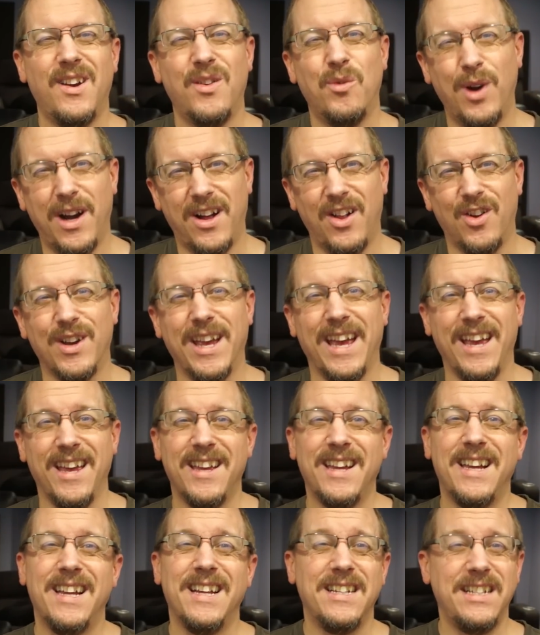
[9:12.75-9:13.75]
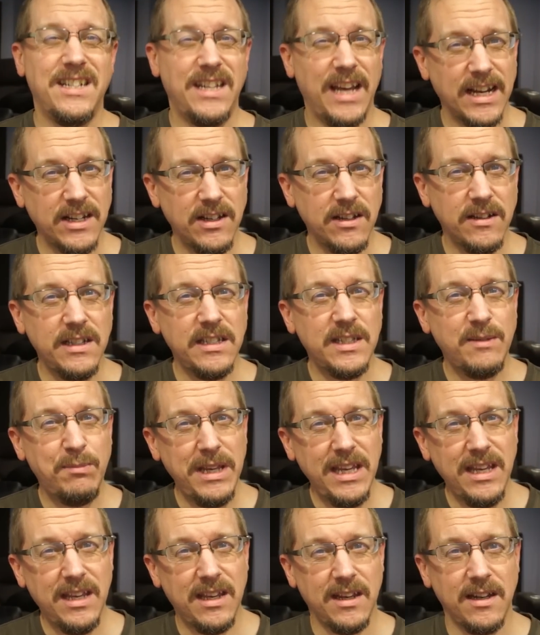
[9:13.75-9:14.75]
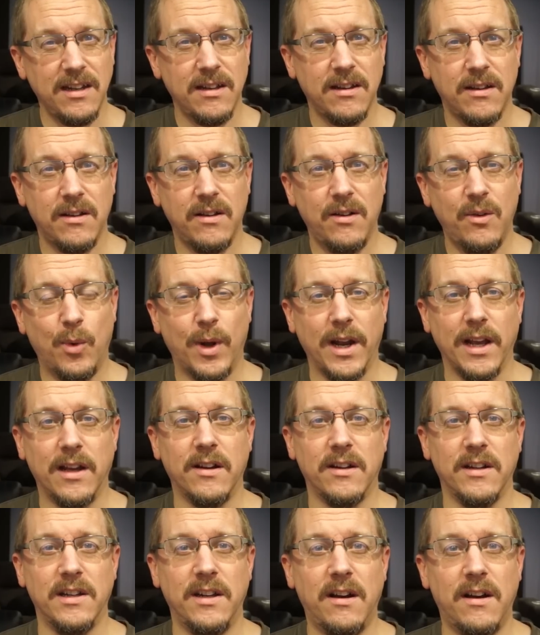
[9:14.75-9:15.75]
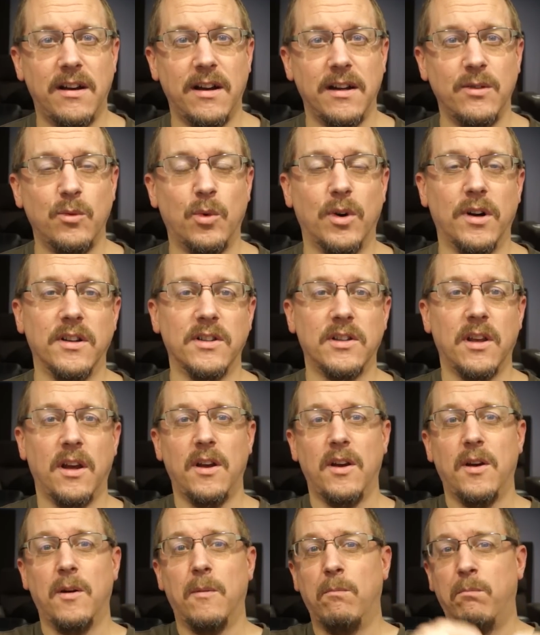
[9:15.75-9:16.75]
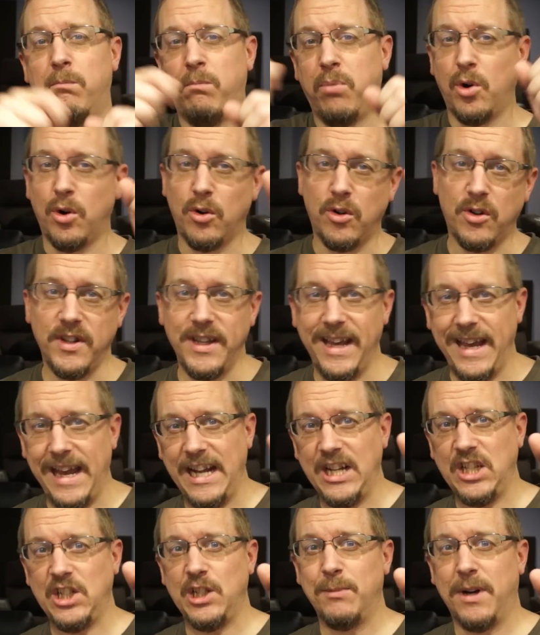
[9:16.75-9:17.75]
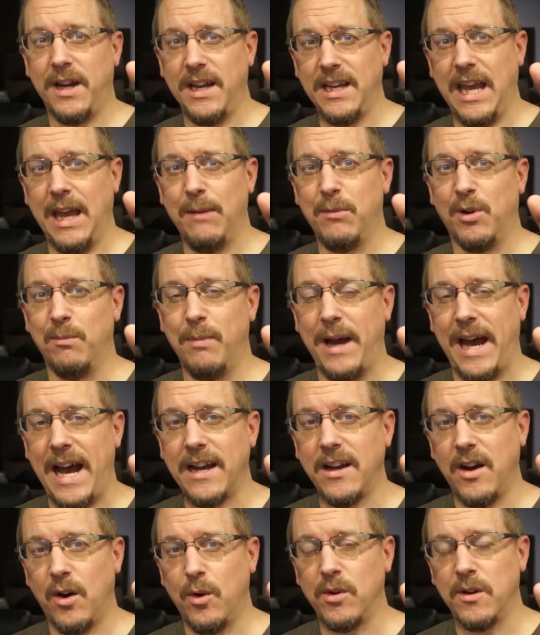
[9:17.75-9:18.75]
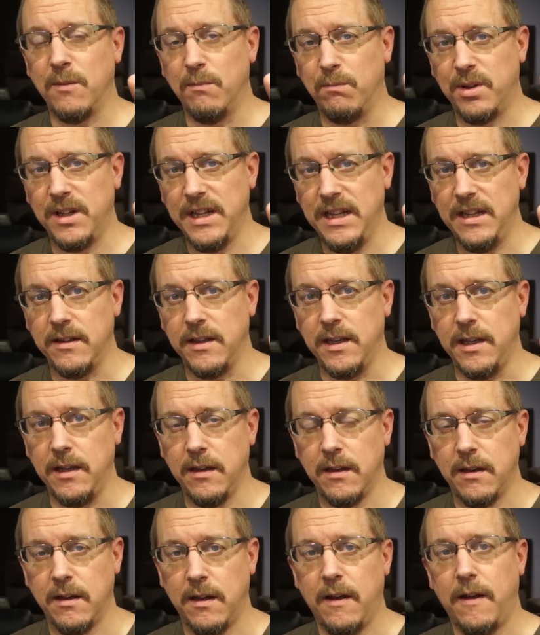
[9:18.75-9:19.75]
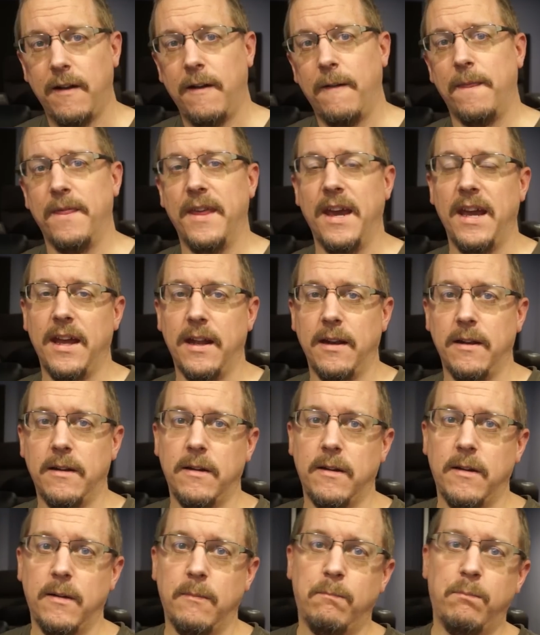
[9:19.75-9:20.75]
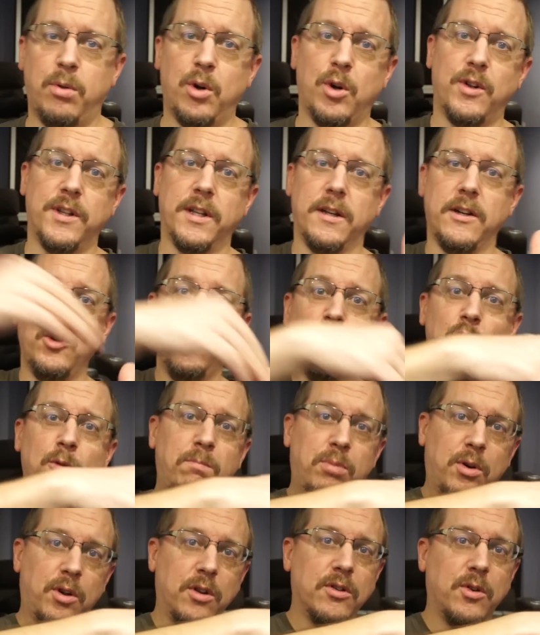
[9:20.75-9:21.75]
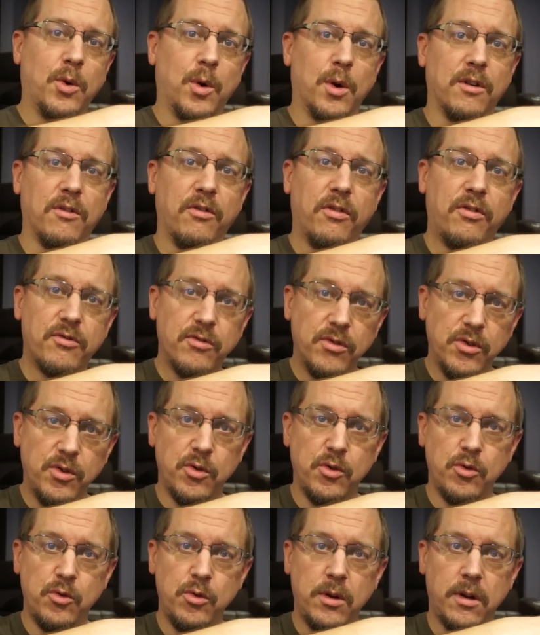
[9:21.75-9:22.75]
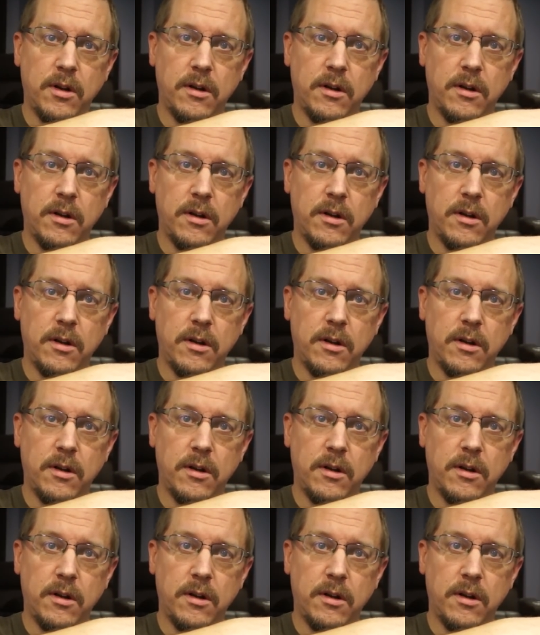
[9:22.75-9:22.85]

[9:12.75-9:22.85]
Well, okay, technically speaking, what I could have done was pulled the HDMI cable back out completely, then pulled a new pull cord through,